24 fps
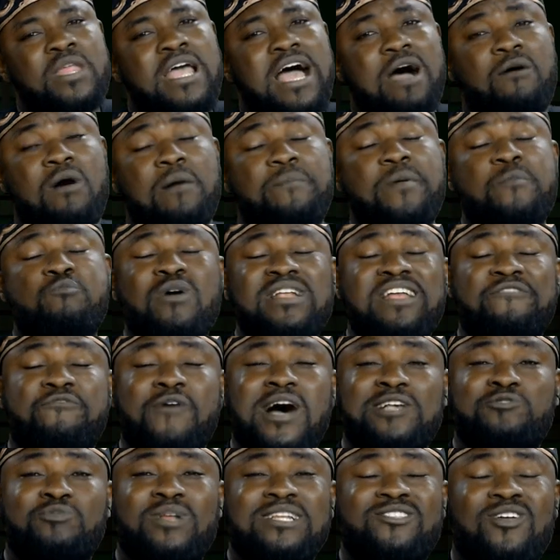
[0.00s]
Our people when they for
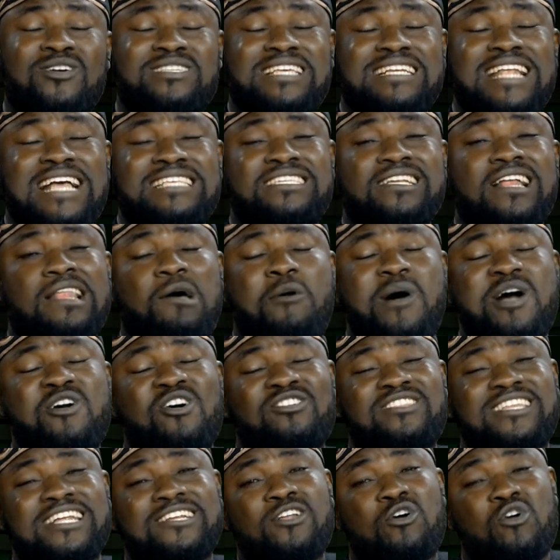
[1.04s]
us when they talk say Nigeria and our
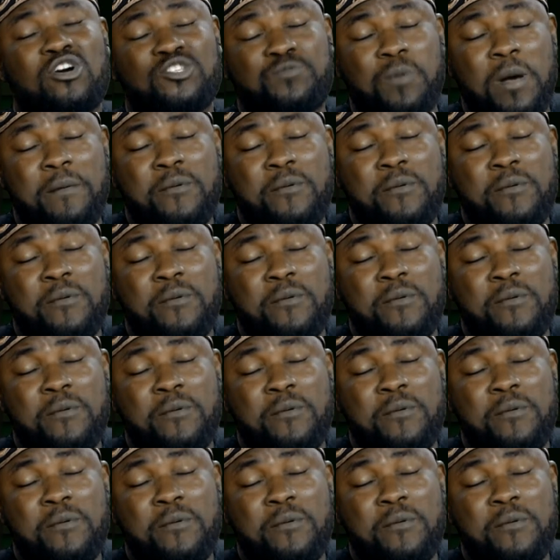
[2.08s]
country, no go spoil,